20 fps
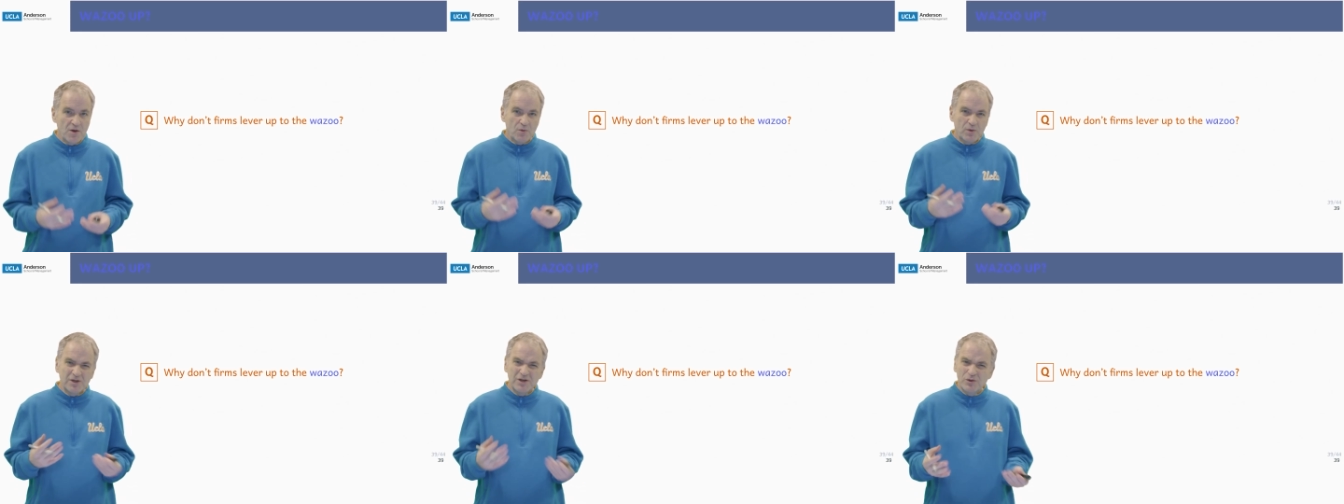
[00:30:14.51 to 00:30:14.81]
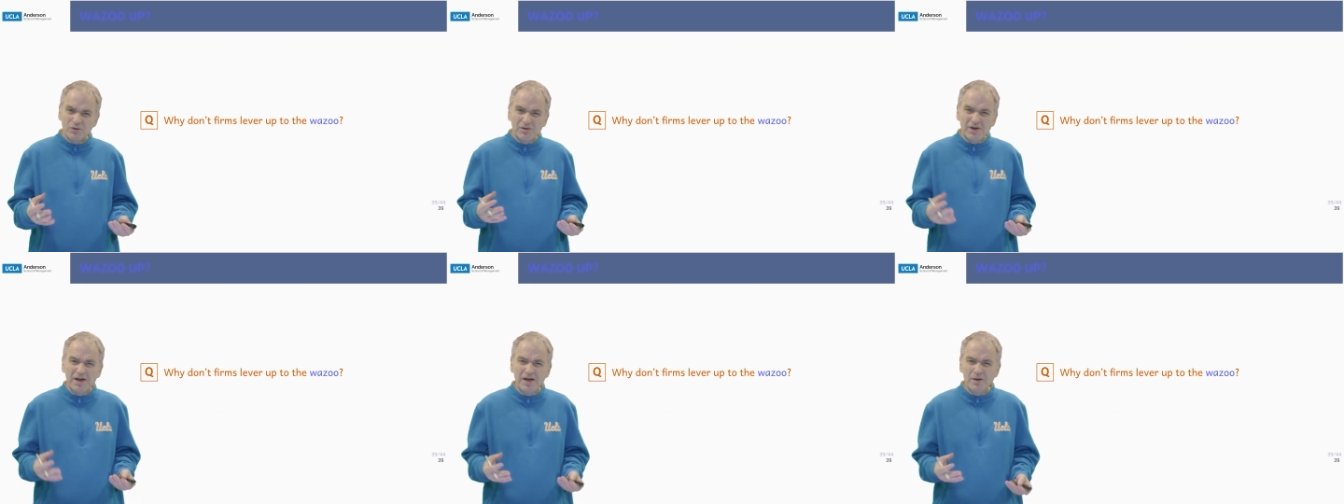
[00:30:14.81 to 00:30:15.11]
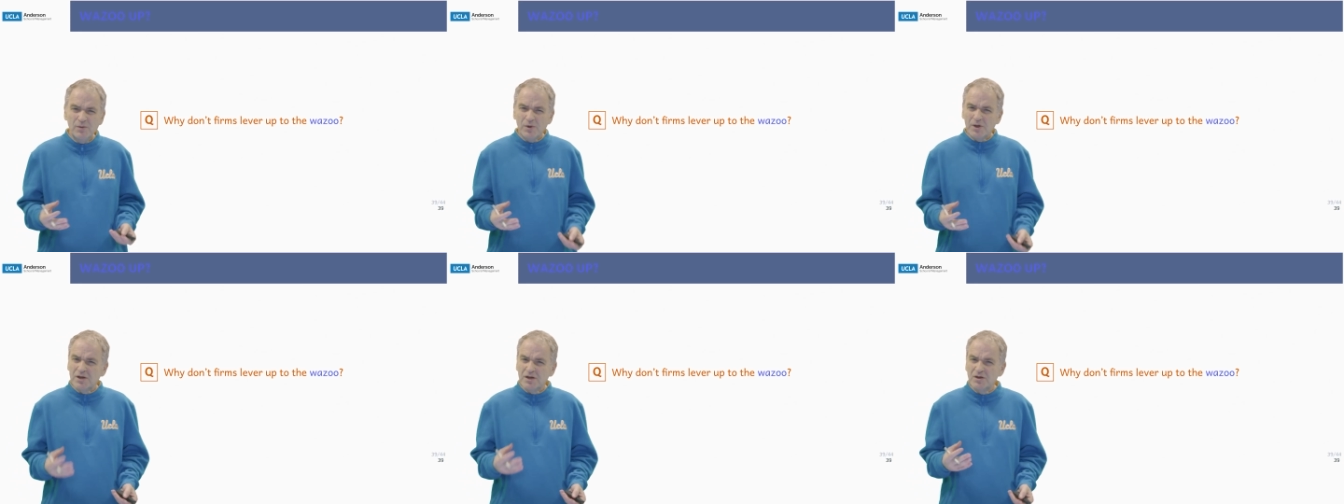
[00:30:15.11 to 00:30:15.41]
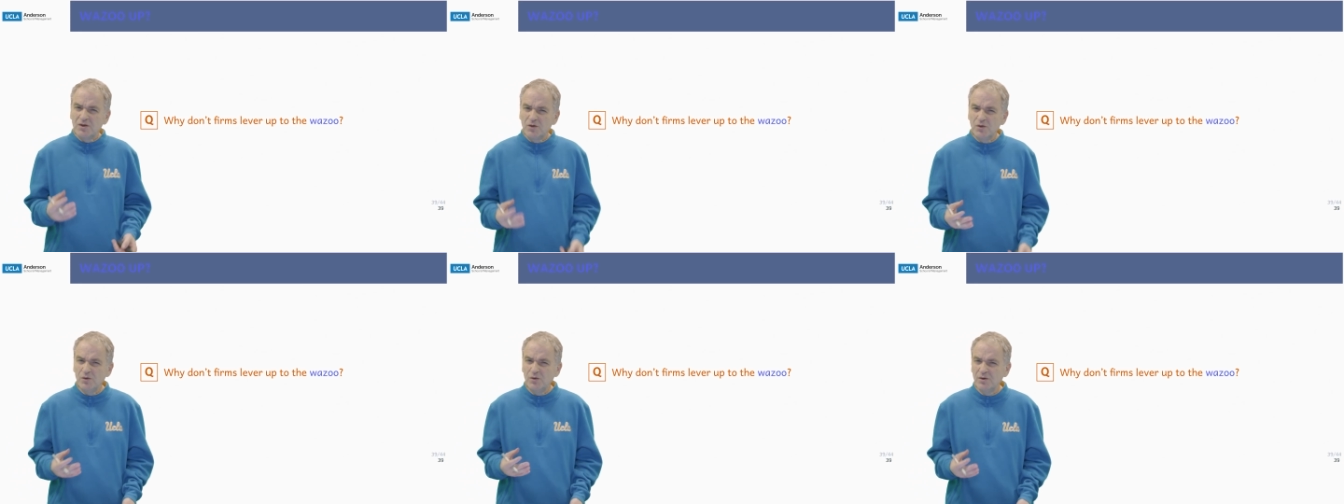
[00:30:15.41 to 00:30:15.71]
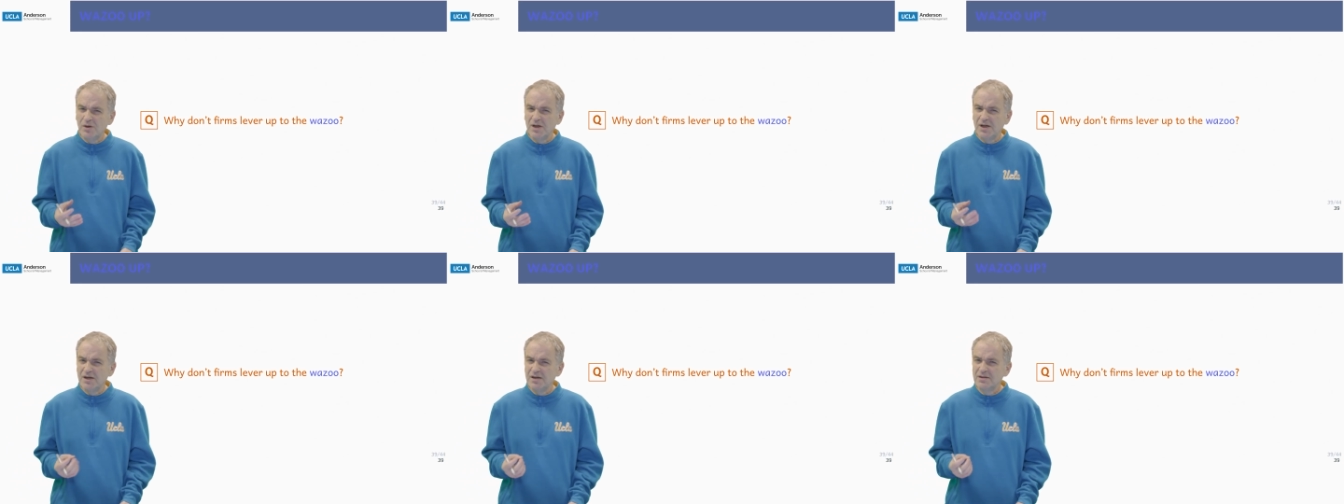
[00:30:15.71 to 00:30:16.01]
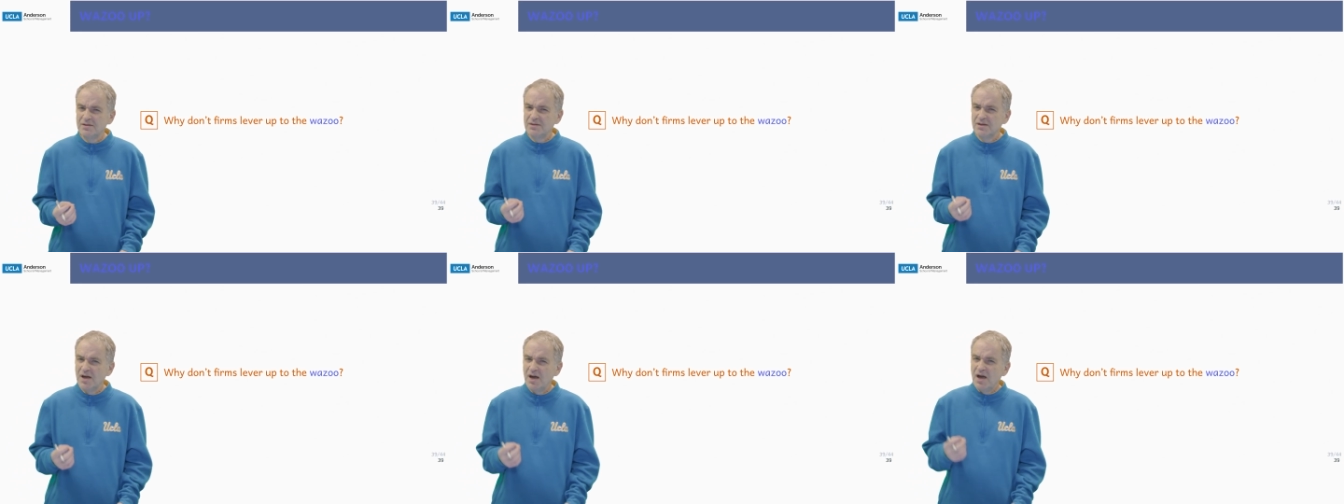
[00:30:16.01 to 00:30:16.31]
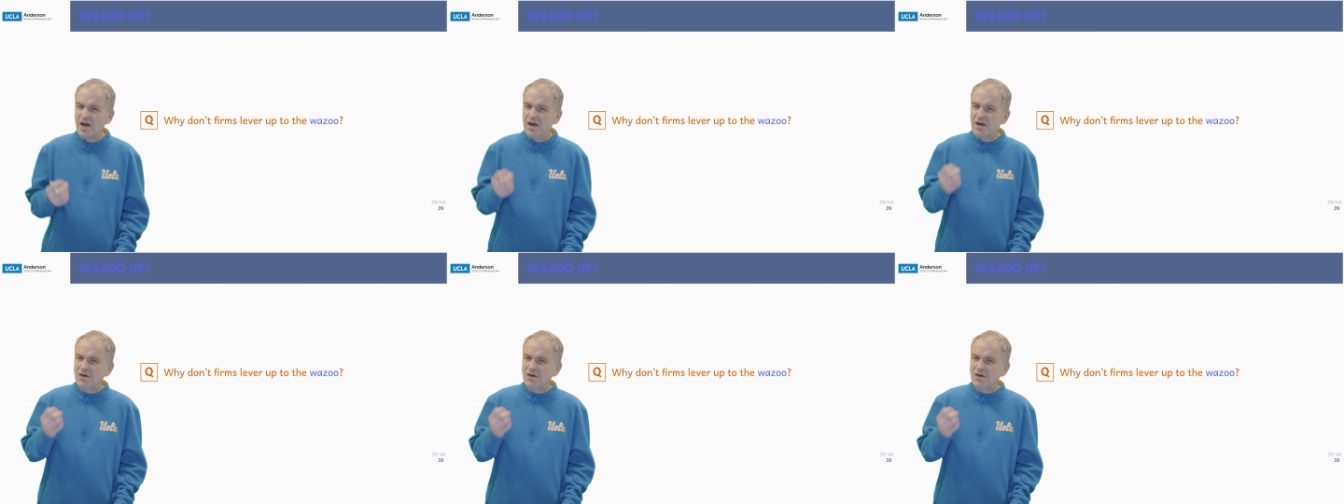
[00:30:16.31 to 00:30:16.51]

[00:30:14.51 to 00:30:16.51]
what you really want to do is